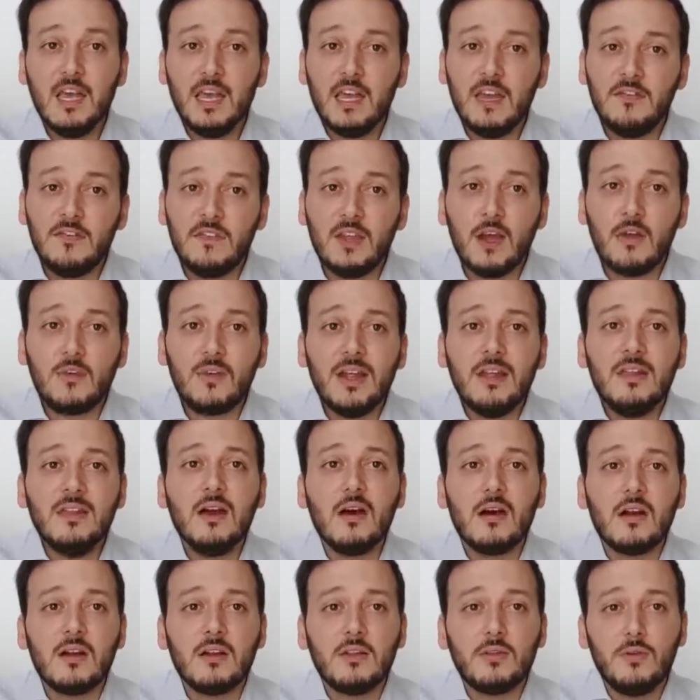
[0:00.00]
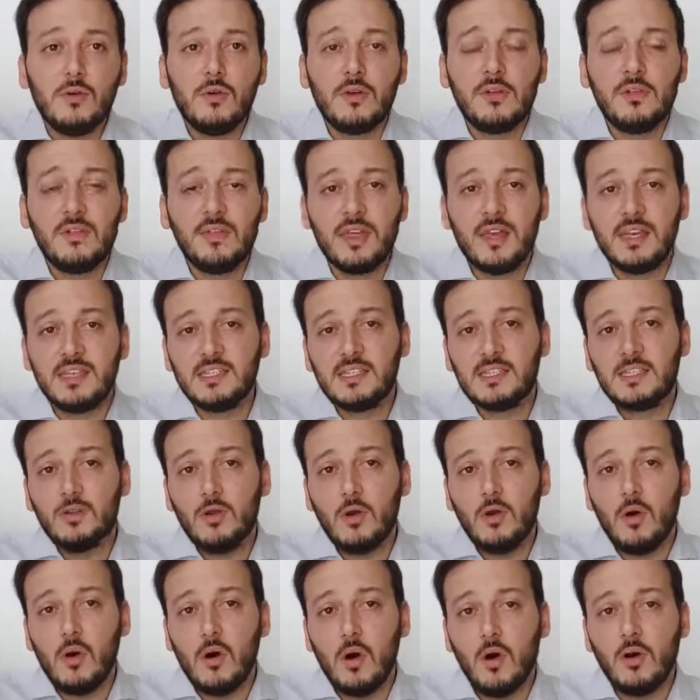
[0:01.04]
if they already are doing things,
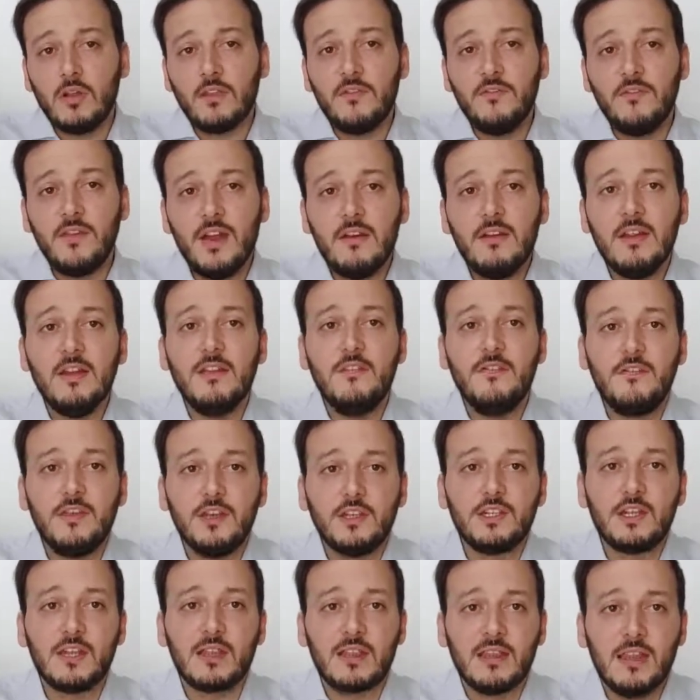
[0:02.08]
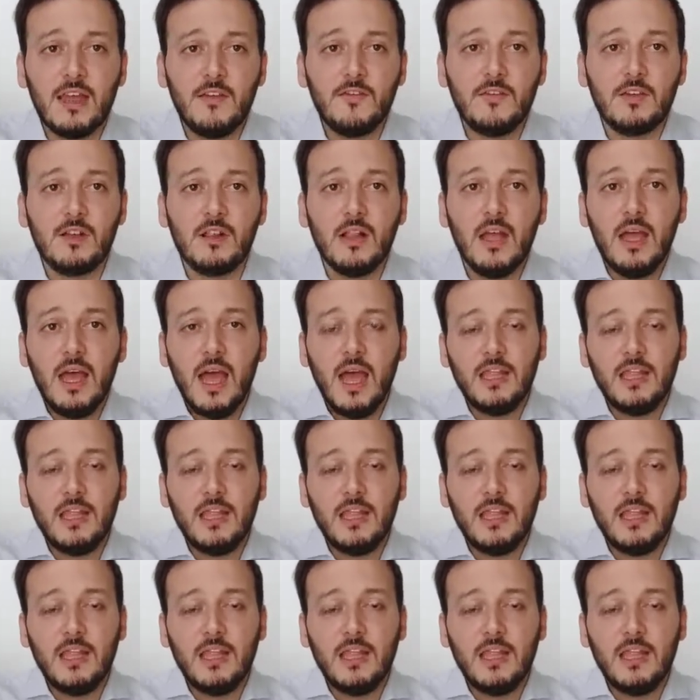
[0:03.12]
on a very efficient level,